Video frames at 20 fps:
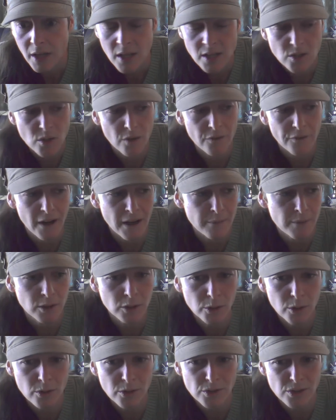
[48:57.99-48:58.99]
So if I'm a
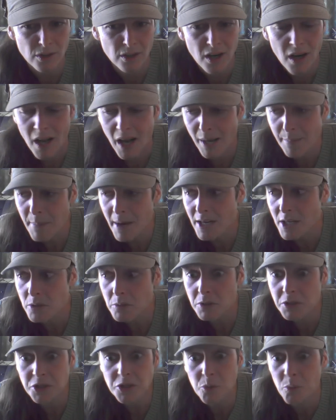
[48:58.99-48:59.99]
loser, I might as
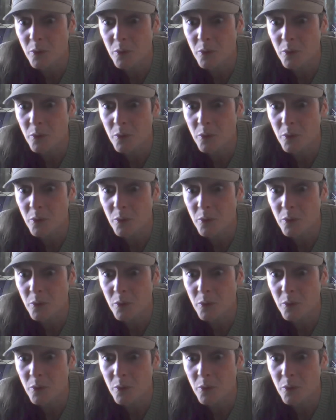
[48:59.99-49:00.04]
well just do